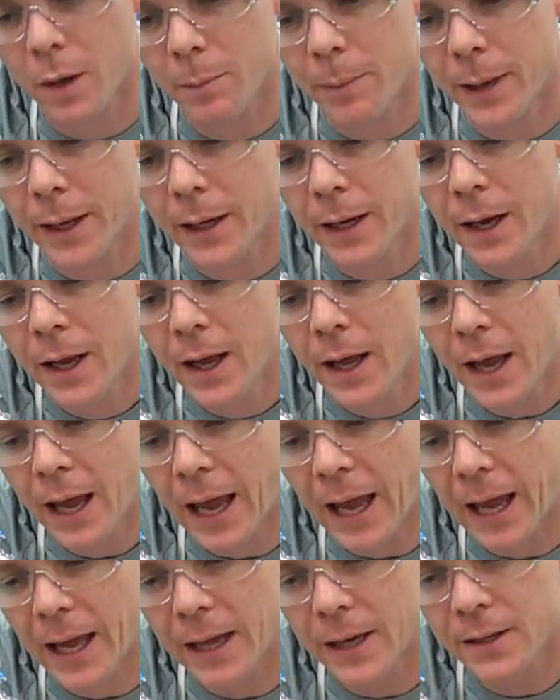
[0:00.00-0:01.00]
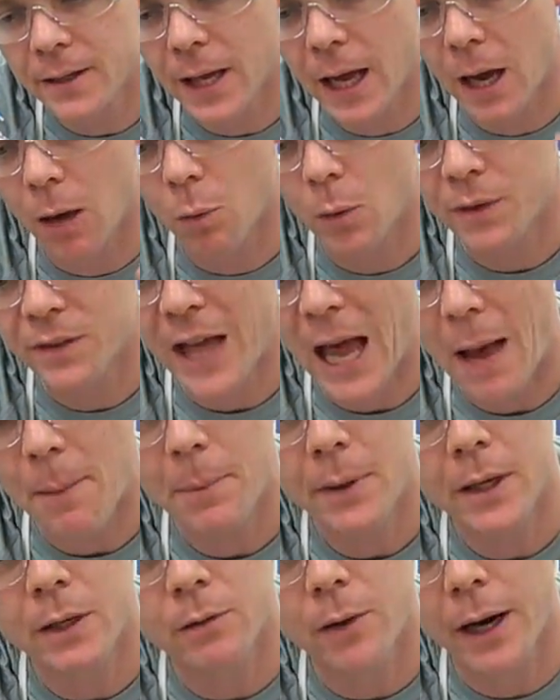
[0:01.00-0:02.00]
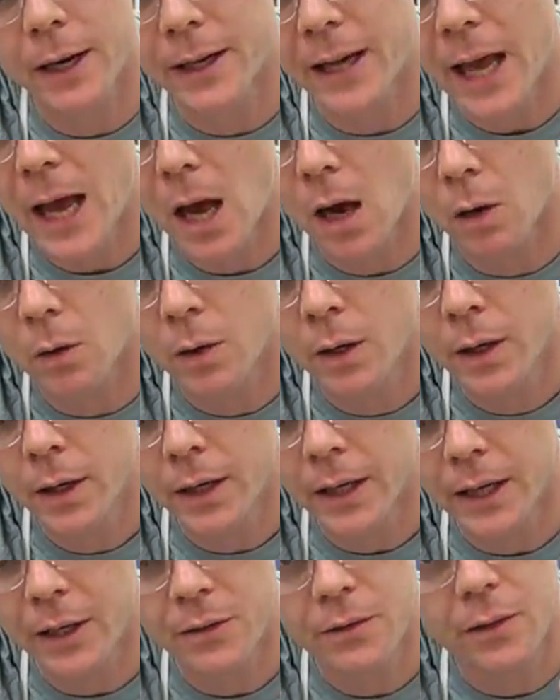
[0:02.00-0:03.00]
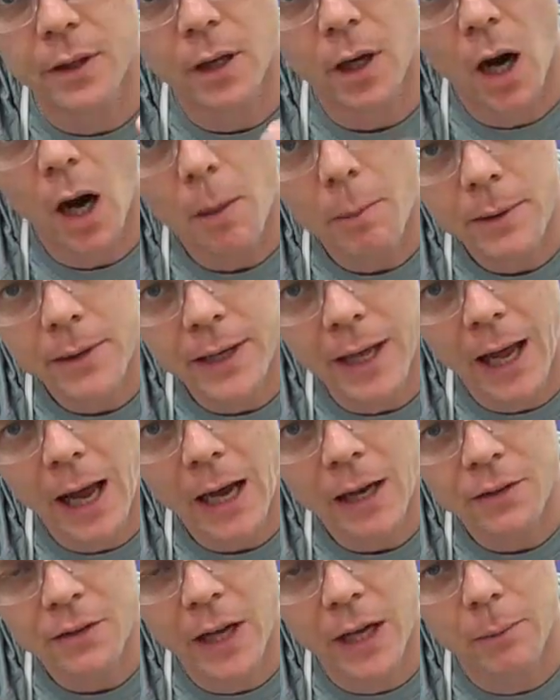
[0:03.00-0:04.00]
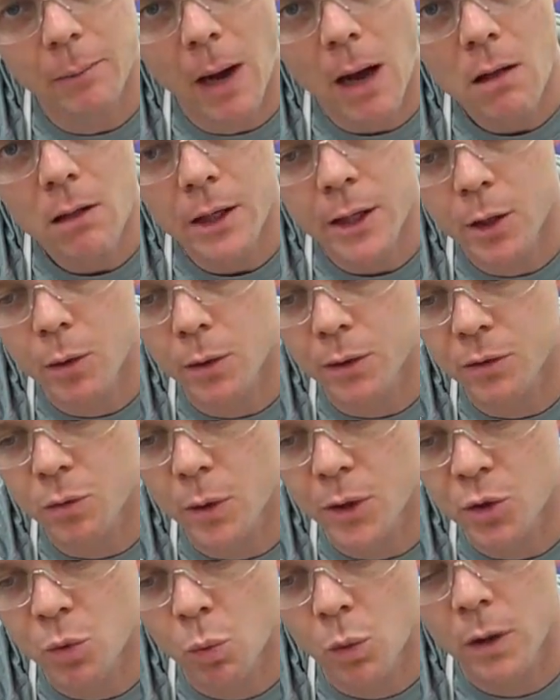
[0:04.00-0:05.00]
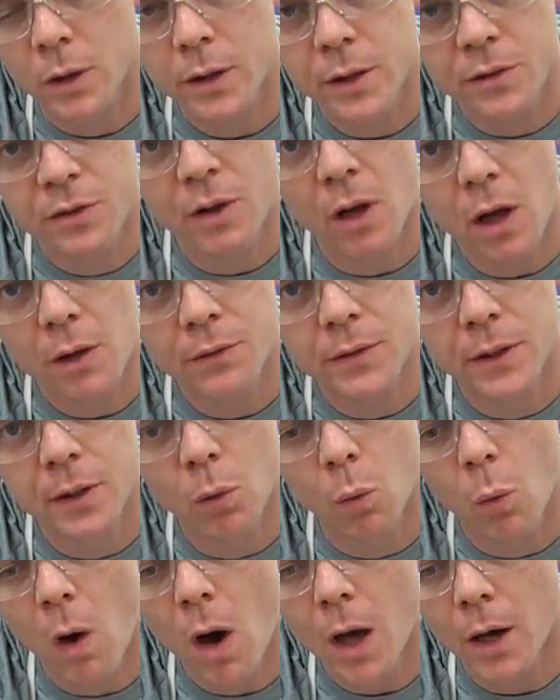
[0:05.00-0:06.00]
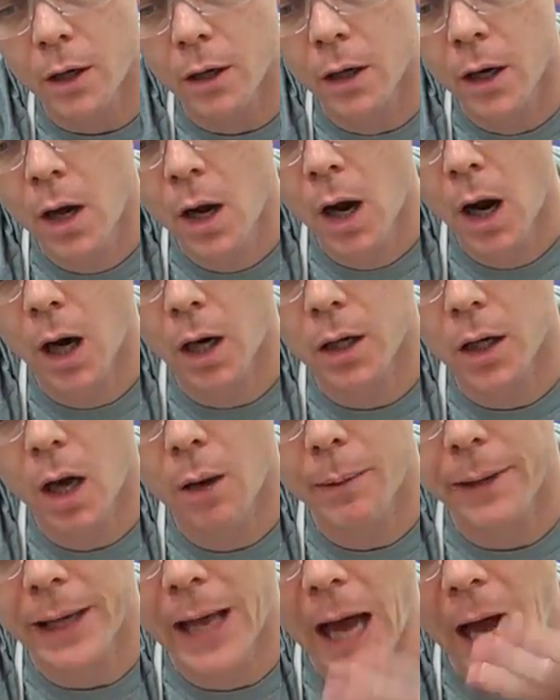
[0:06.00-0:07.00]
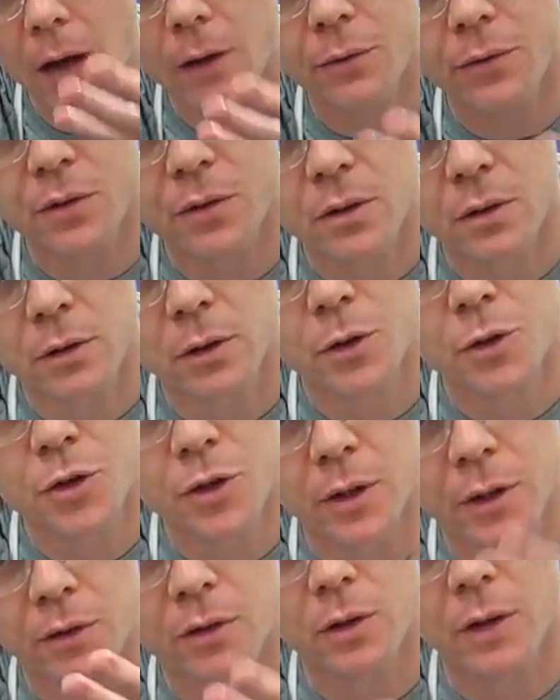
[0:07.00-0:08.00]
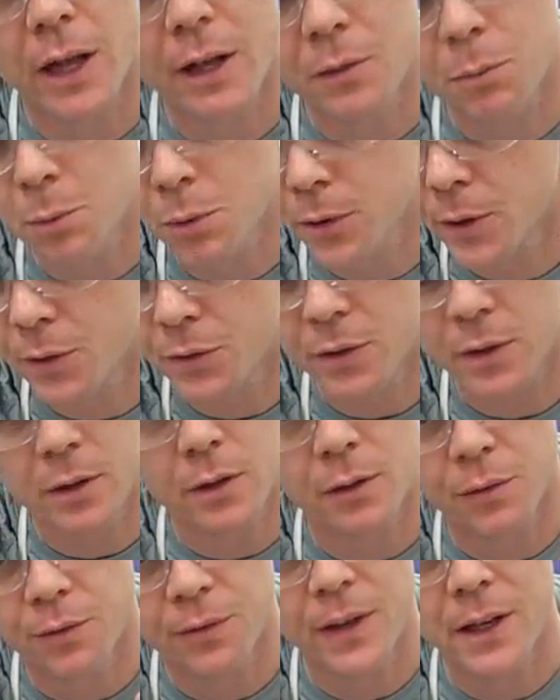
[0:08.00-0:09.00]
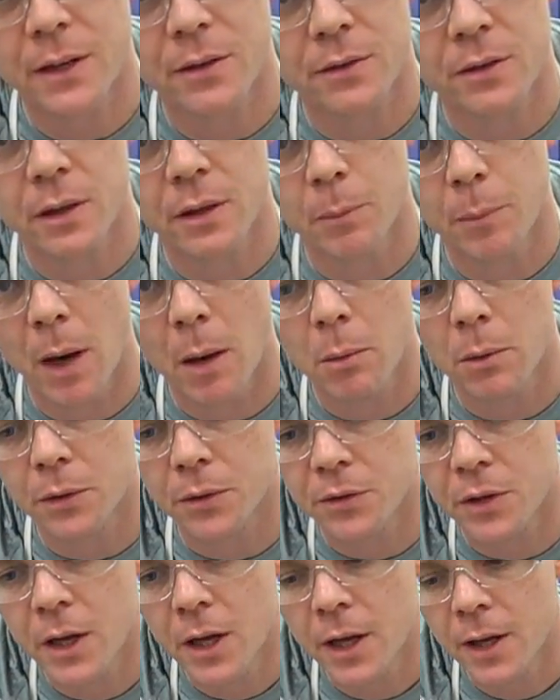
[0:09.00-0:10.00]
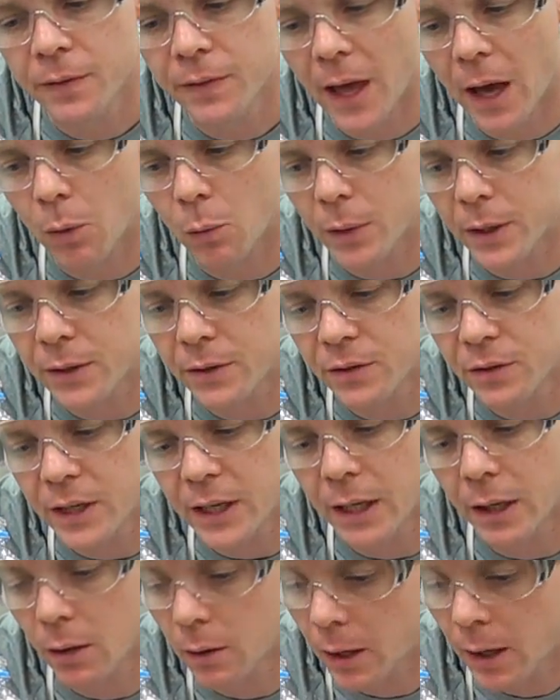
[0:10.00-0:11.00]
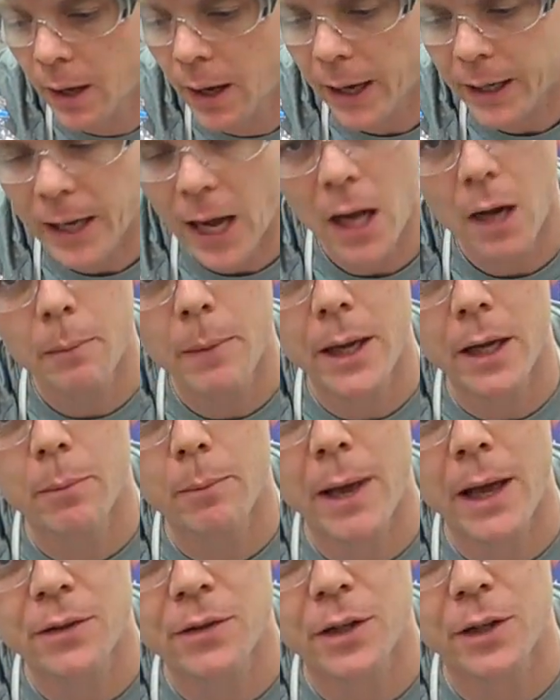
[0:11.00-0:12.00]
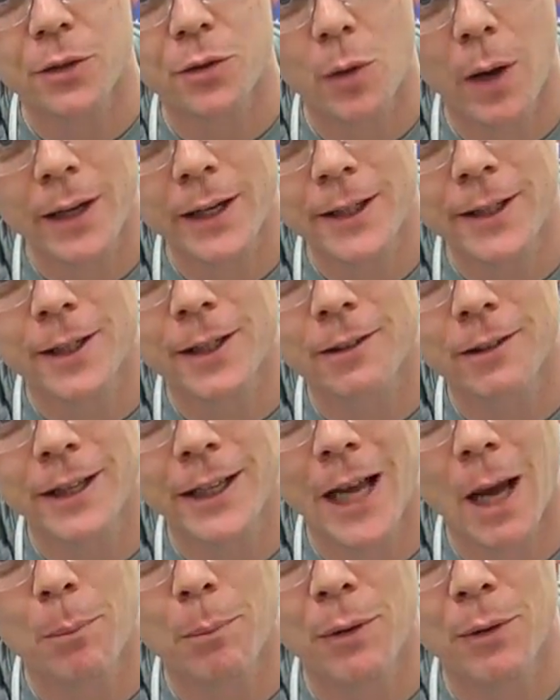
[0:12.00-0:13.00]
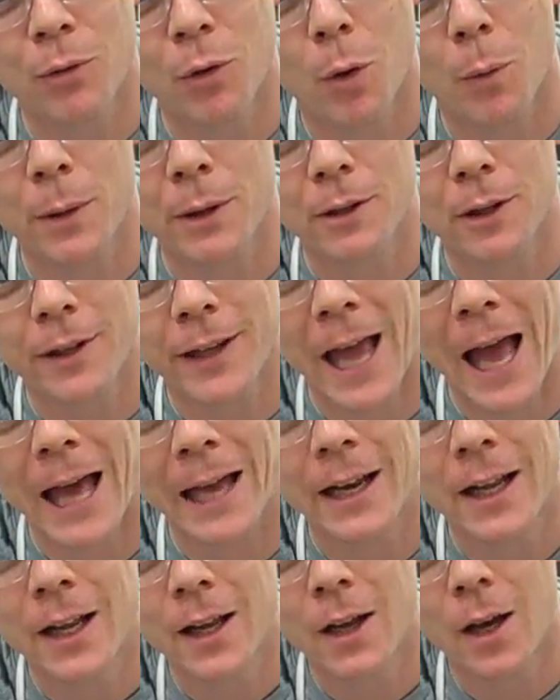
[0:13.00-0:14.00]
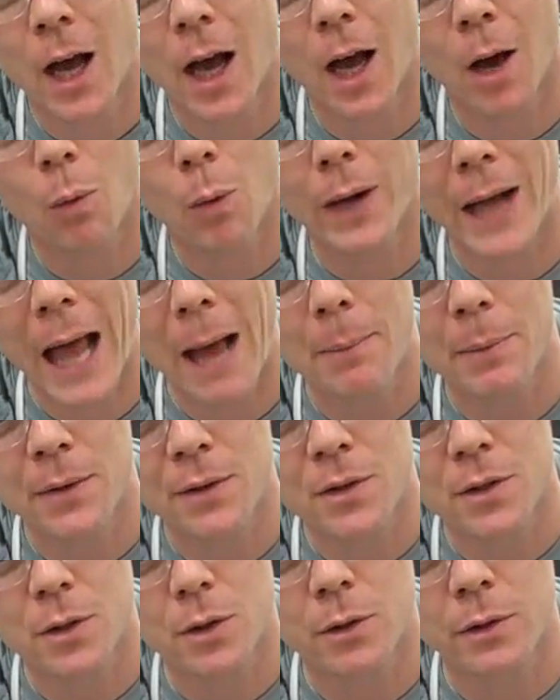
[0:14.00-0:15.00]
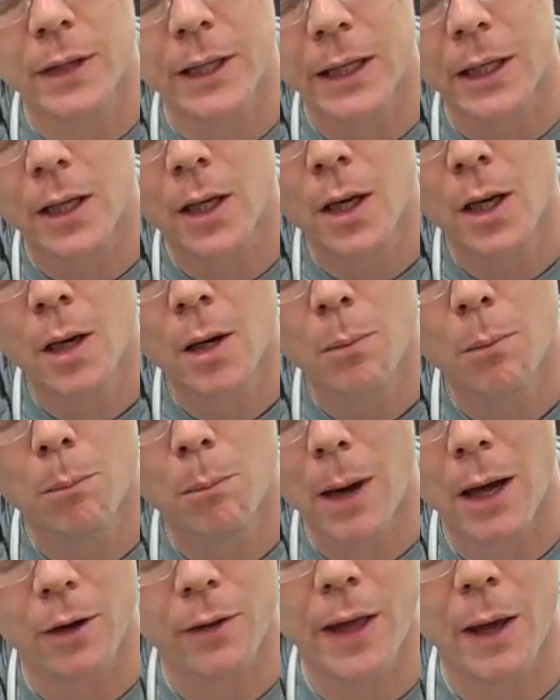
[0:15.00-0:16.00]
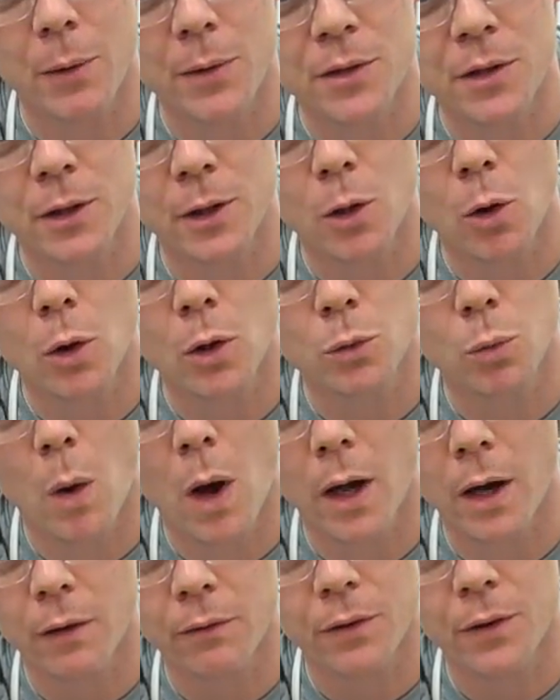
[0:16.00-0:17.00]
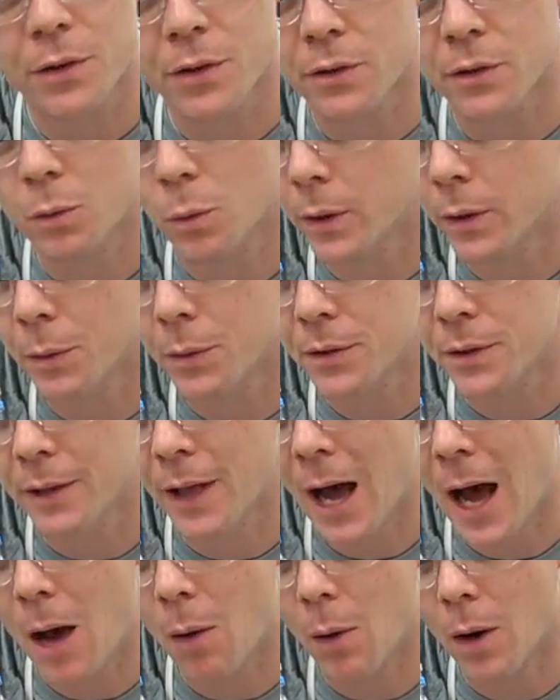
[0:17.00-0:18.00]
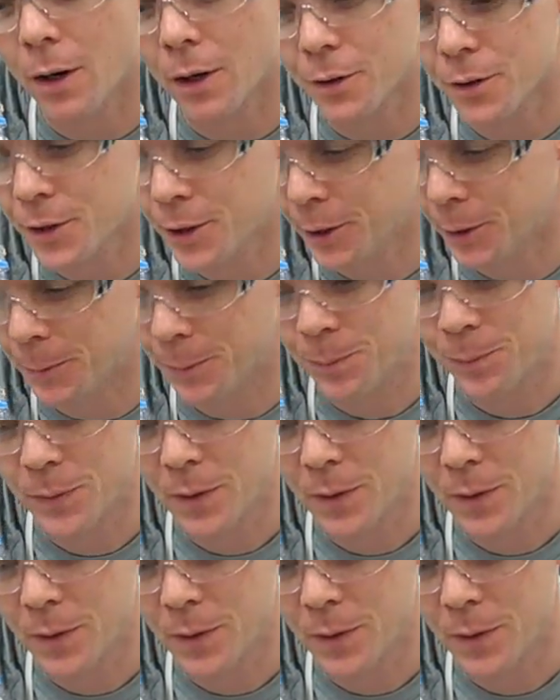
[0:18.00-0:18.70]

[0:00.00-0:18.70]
a bit, and what's happening right now is the carbon dioxide molecules which were dissolved in the water are coming out of solution, so that's producing the fizz, the bubbles that we see. And I kind of made a mess here, so I need to clean up before we look at what happens to the bottle that was in the cold water versus the one that was in the hot water too.